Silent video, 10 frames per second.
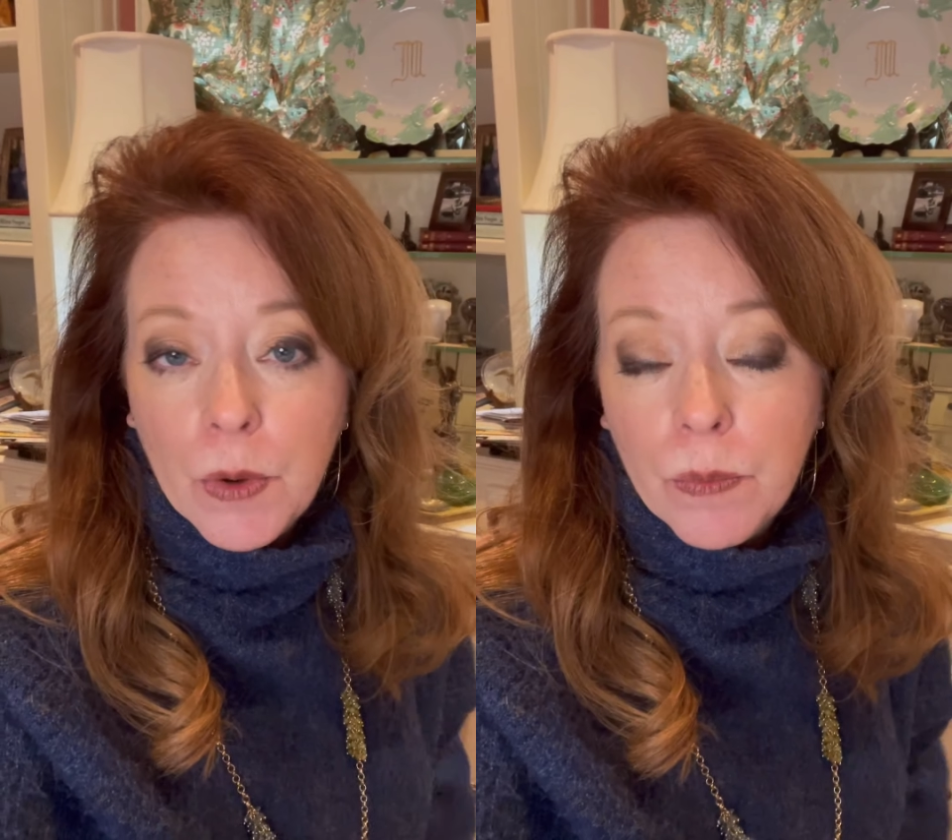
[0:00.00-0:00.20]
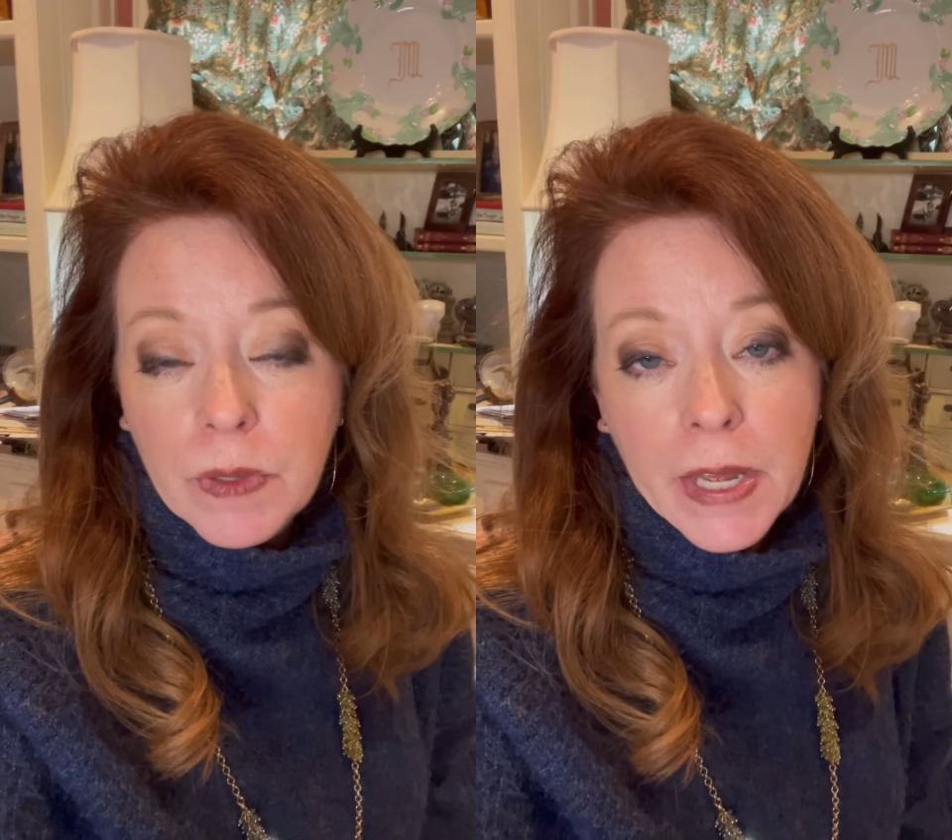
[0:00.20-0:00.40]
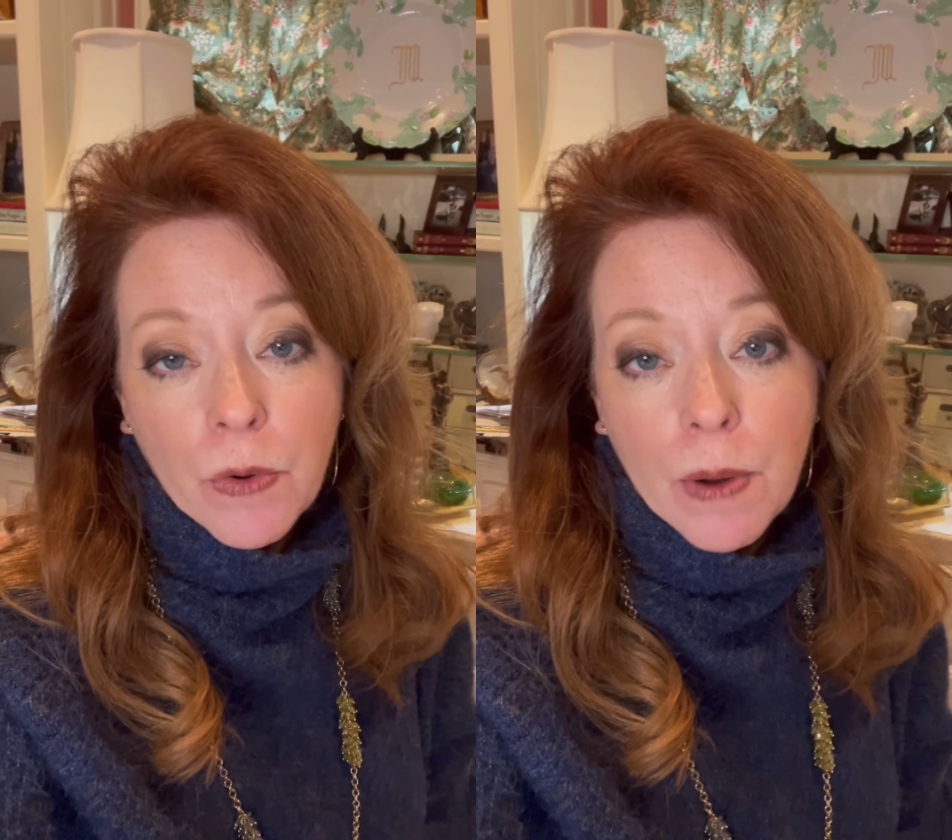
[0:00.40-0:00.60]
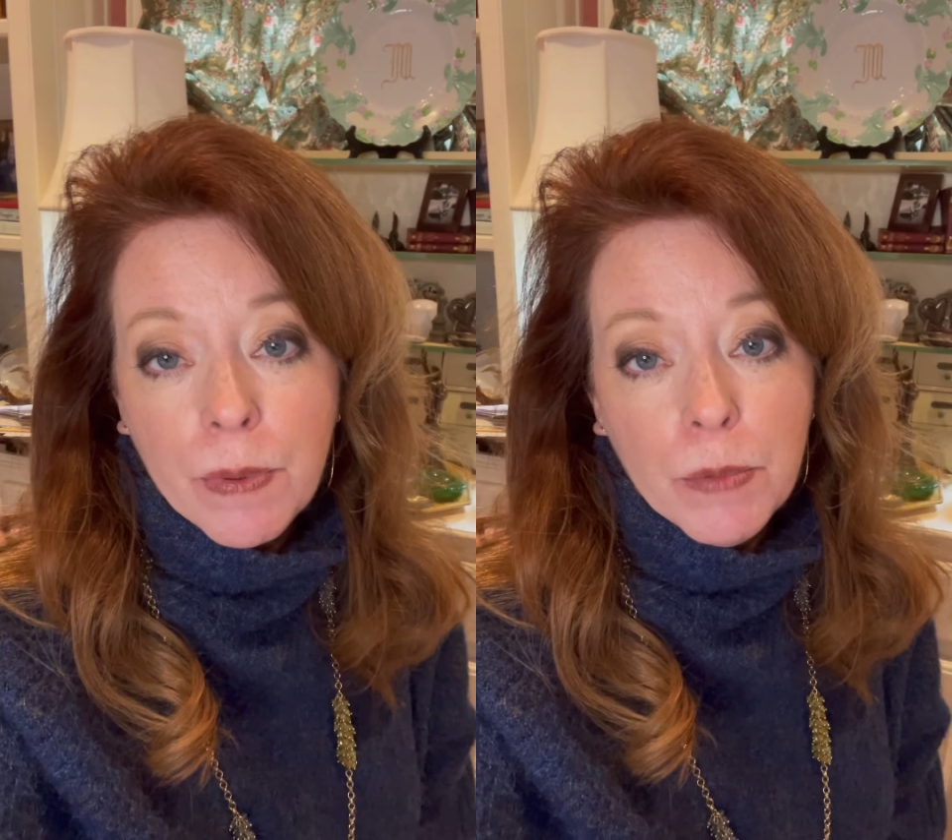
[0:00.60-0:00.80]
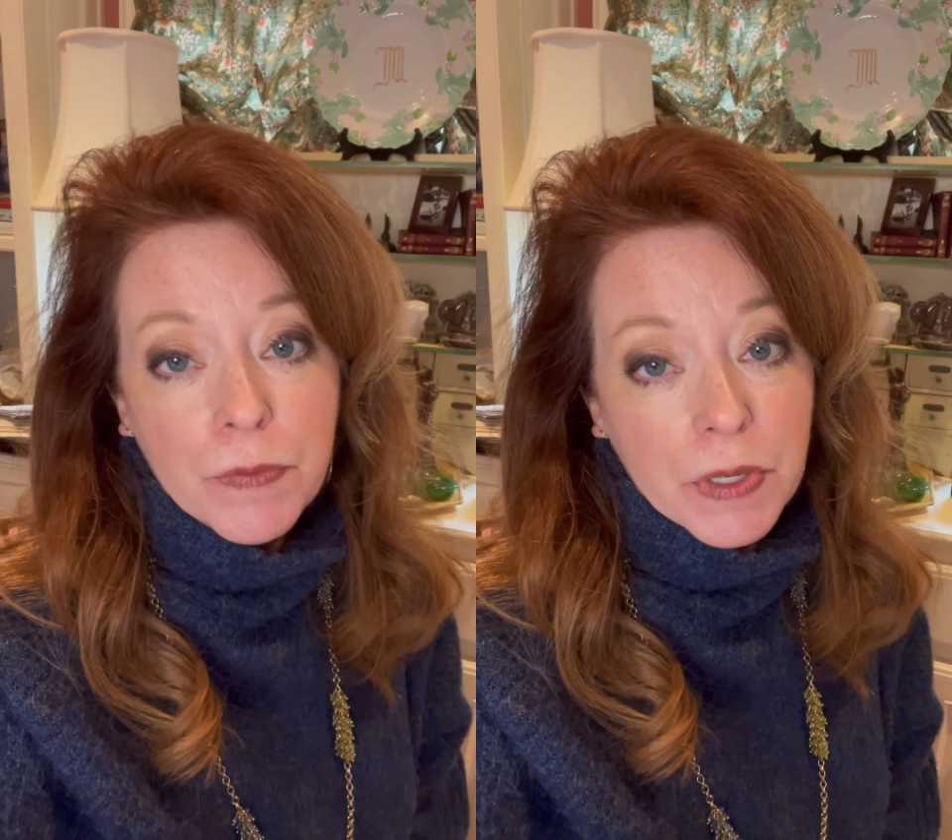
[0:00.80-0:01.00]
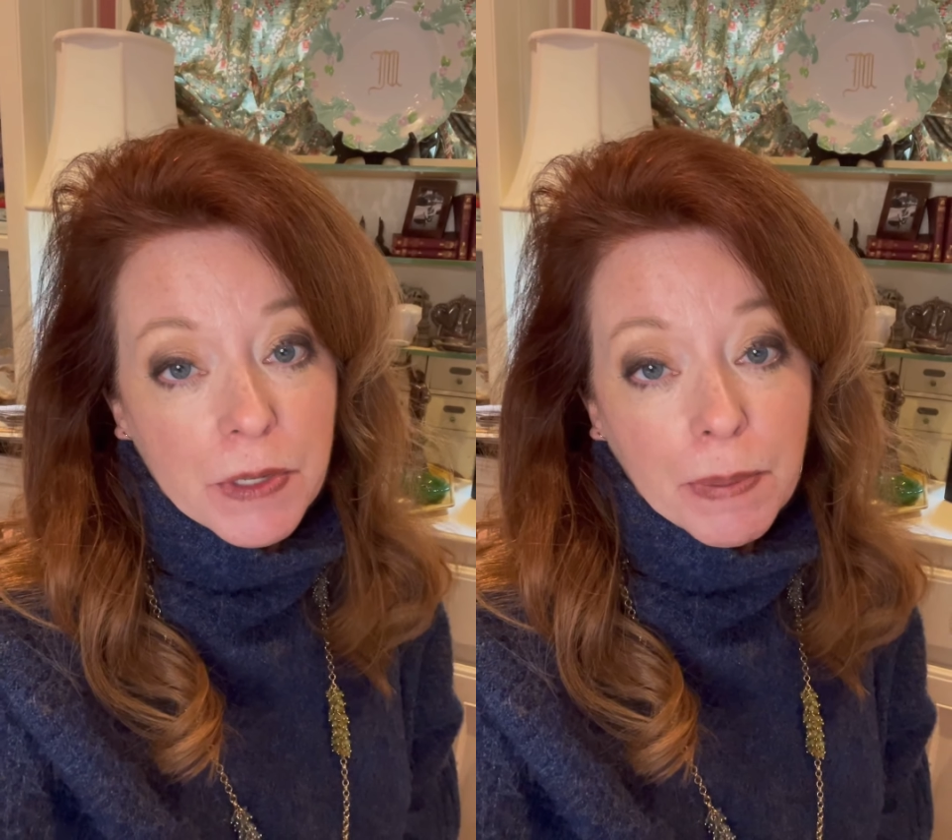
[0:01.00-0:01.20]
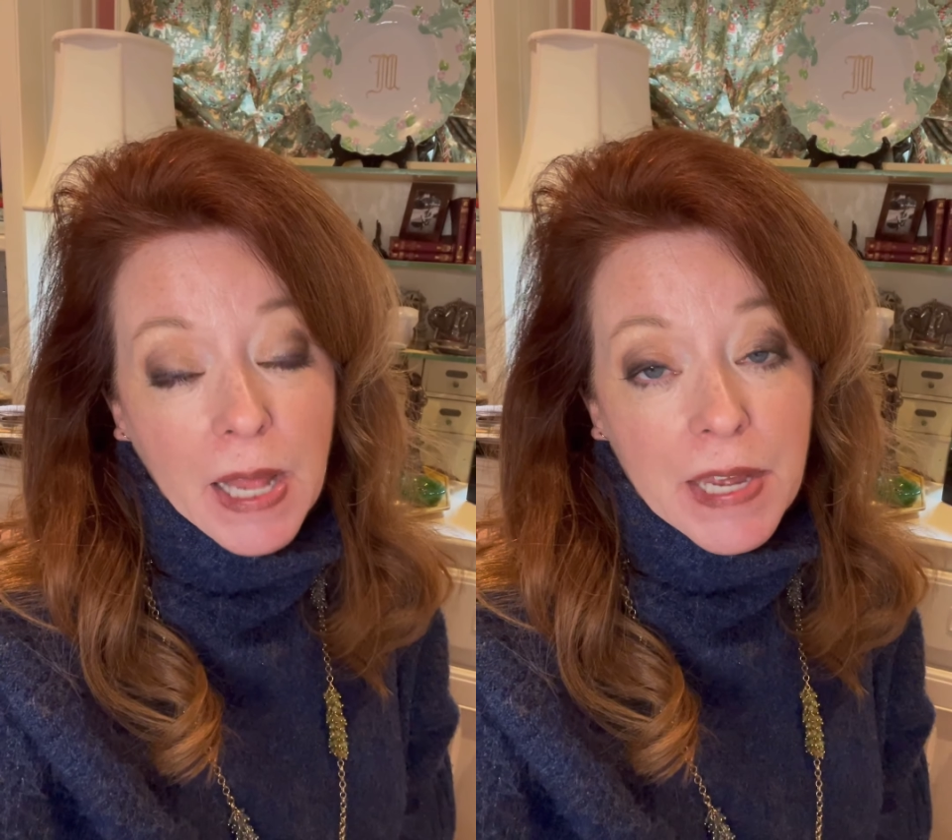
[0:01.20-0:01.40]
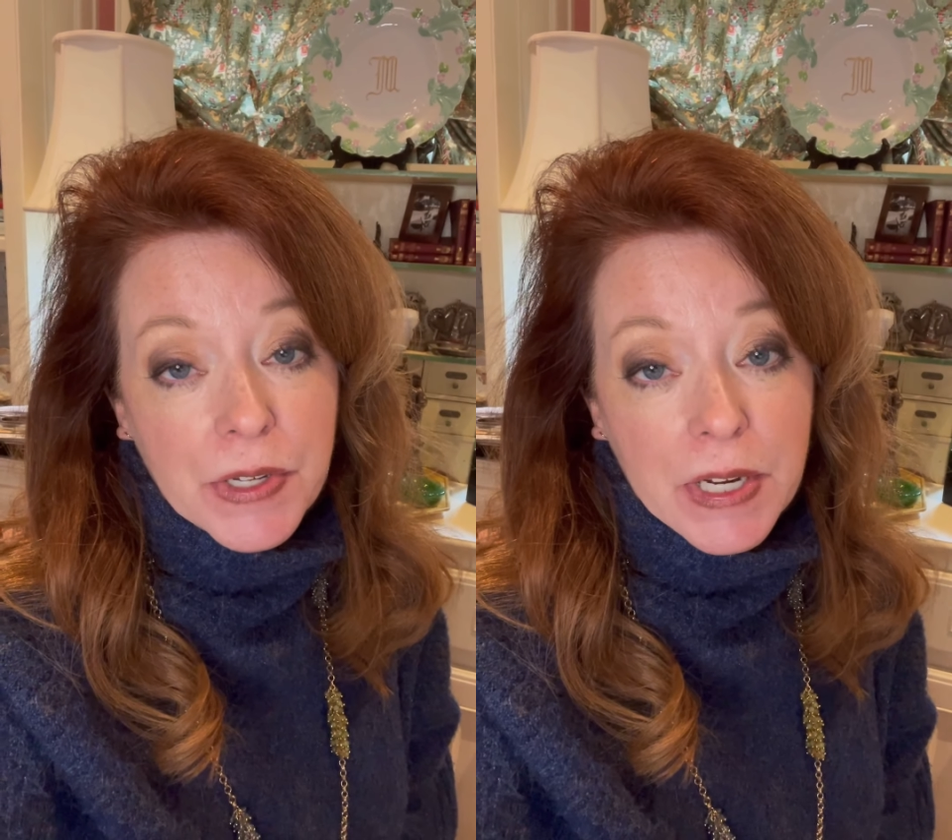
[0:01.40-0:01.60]
later on we moved into
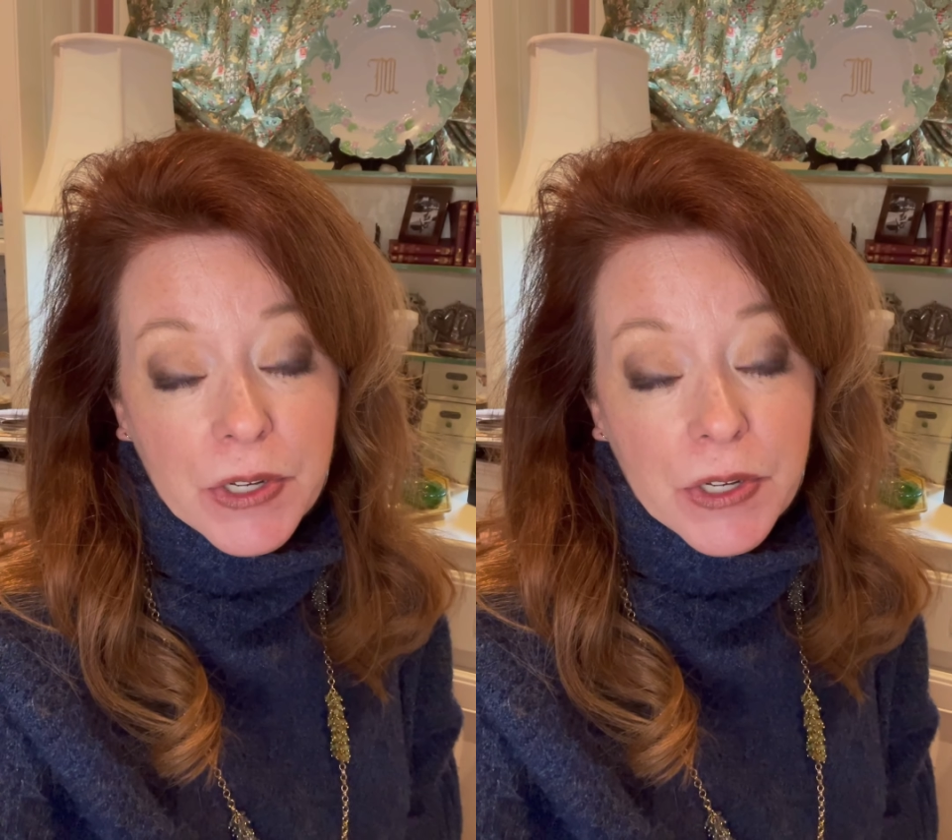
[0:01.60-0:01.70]
plastic.